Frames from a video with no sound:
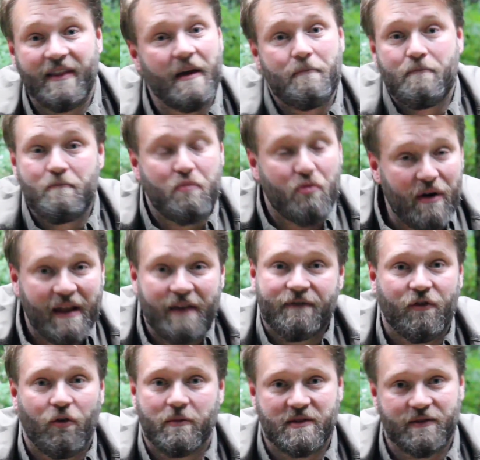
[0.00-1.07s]
They're
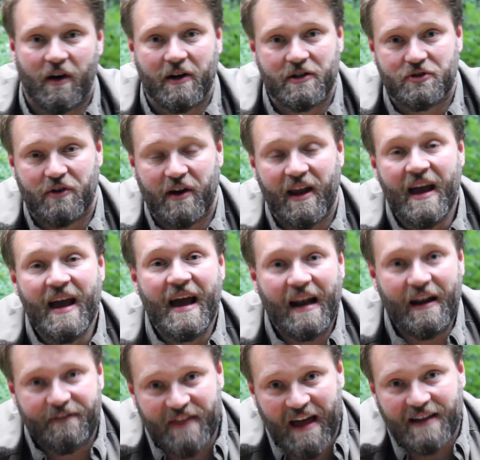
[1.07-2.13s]
brilliant forms of archery.
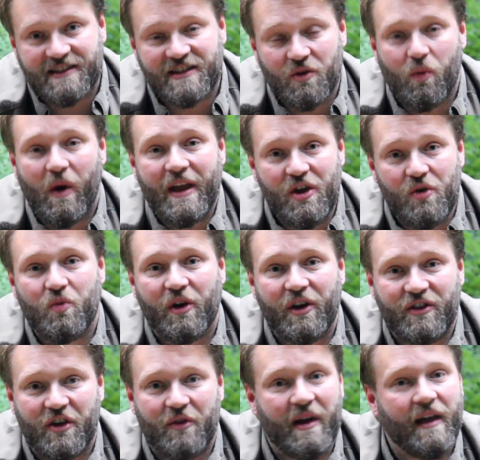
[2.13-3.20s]
And if that's the way you want
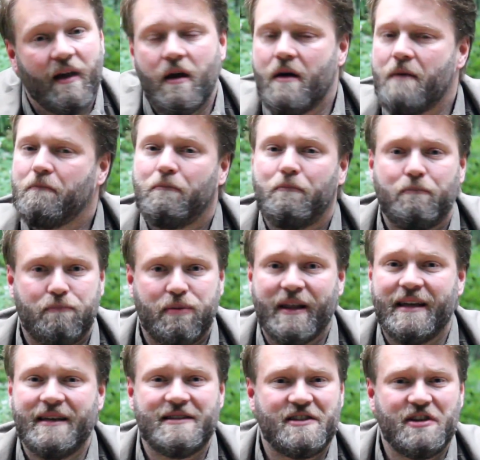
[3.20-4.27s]
to do it,
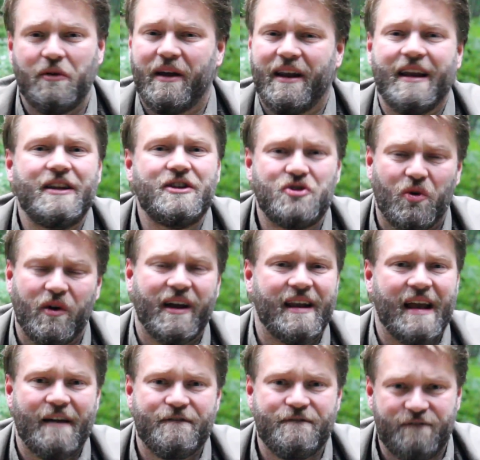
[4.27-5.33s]
please do it, enjoy it,
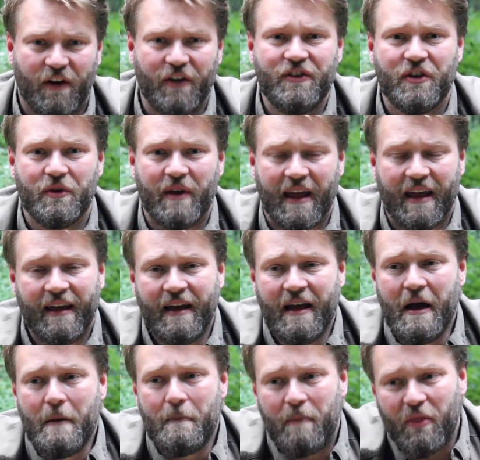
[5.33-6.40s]
and have fun doing it.
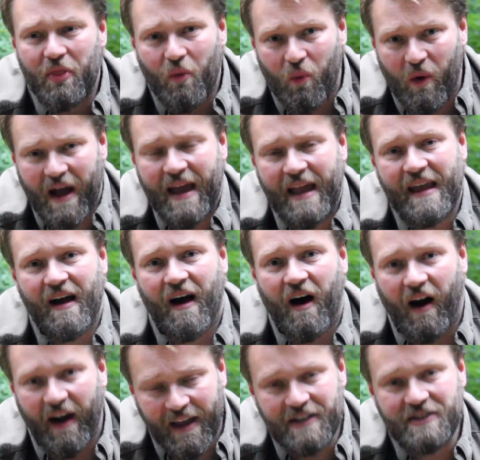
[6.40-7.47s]
But the way
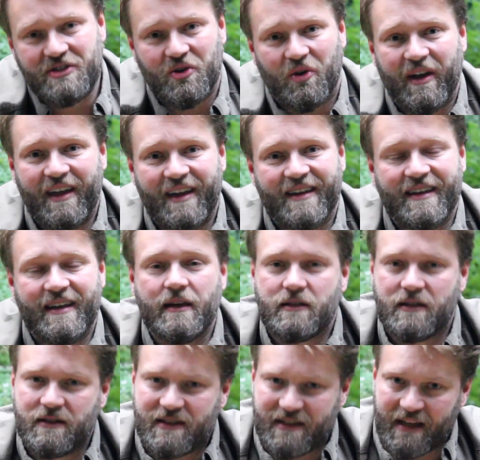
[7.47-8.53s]
I enjoy it is
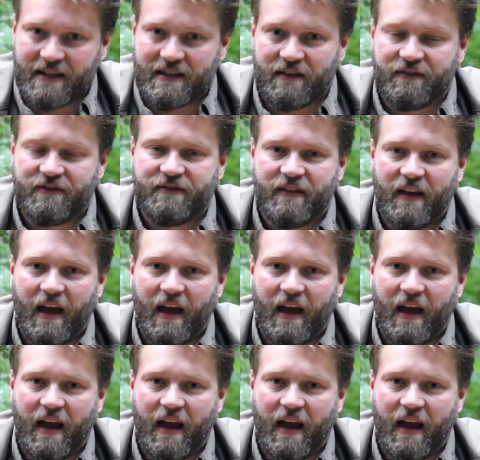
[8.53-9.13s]
instinctive.